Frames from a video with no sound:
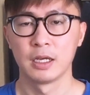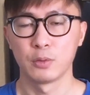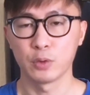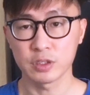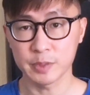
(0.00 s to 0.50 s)

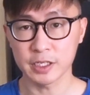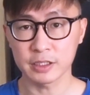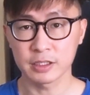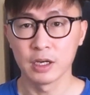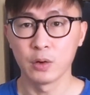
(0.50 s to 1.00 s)
which
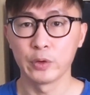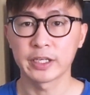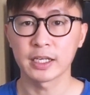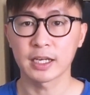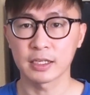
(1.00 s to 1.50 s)
means we
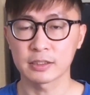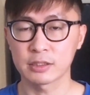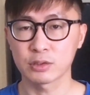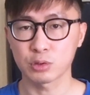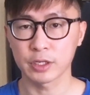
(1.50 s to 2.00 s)
can
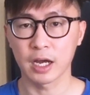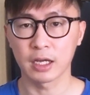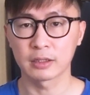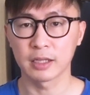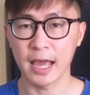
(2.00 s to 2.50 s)
concentrate
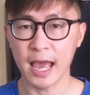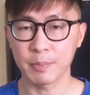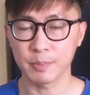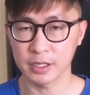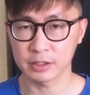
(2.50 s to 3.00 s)
on the app
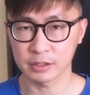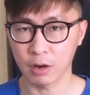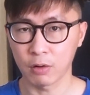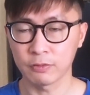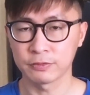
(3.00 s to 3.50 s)

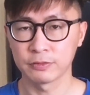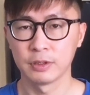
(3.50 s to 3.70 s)
itself